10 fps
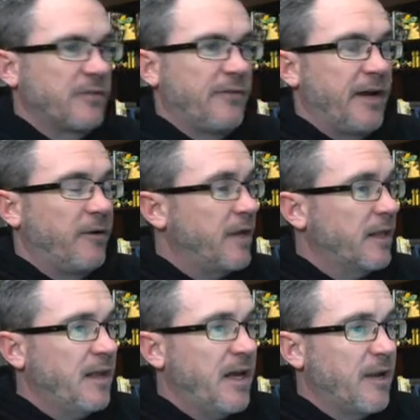If I don't get
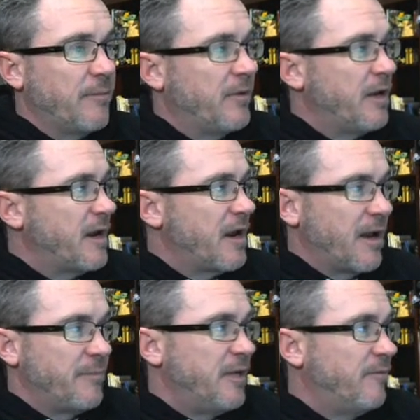that, I'm
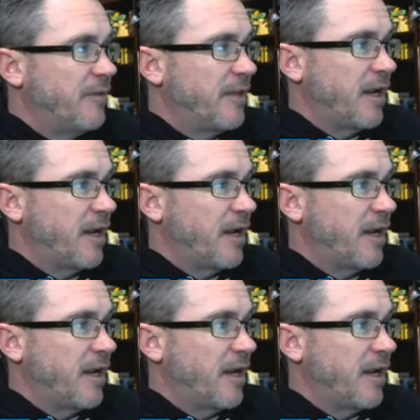I'm done with it.